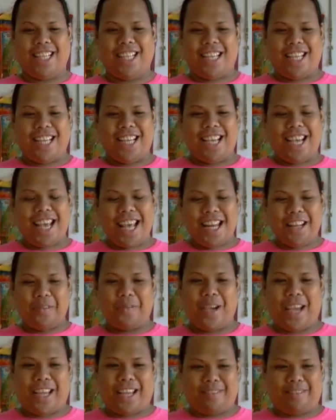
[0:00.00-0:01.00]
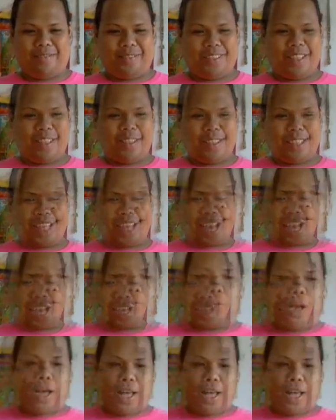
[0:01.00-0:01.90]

it. Anyway, okay.